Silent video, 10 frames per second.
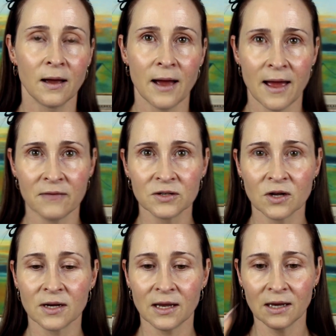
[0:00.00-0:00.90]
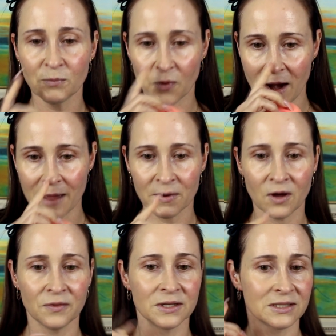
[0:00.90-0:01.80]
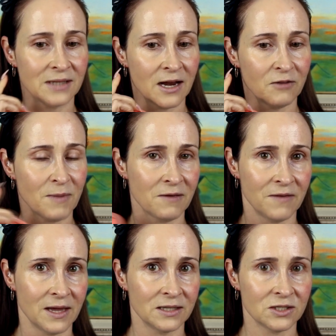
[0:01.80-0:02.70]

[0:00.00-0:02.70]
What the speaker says: I haven't got any primer on this side of my face,